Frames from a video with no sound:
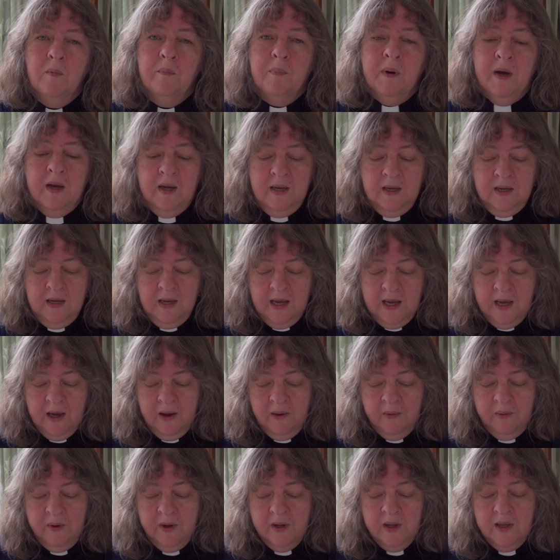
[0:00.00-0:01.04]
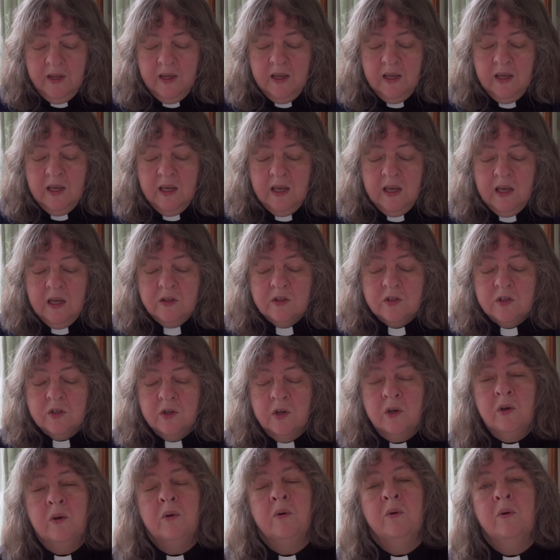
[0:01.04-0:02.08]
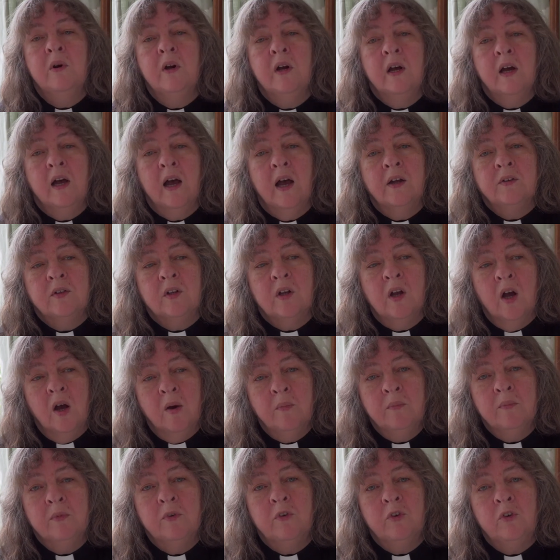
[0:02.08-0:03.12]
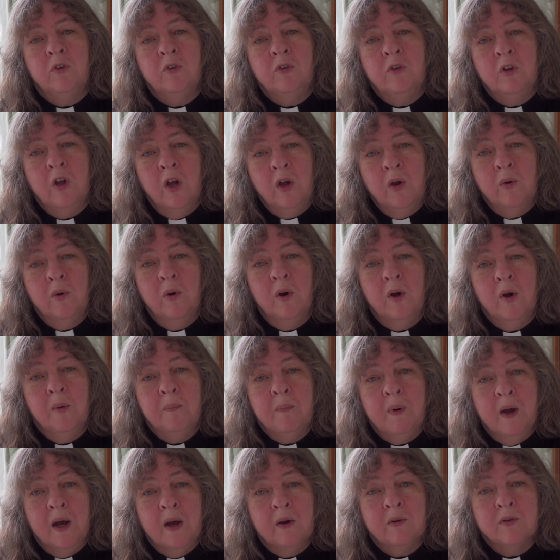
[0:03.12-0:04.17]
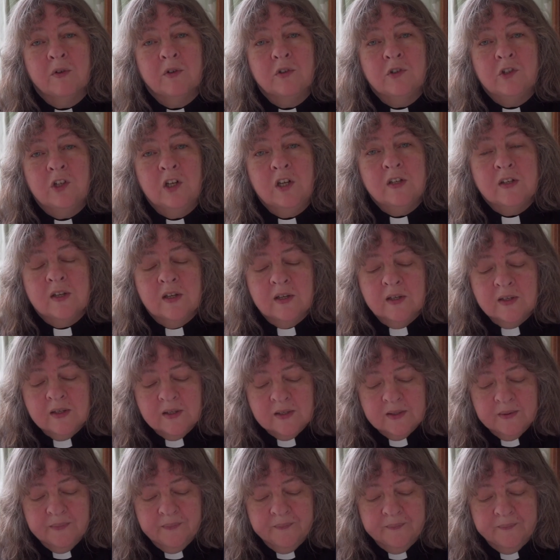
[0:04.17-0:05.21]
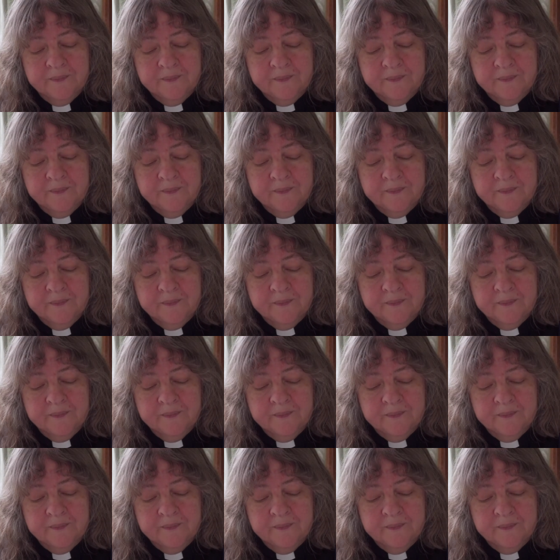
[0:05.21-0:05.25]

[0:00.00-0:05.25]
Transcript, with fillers: By now, he too had come to know about Jesus.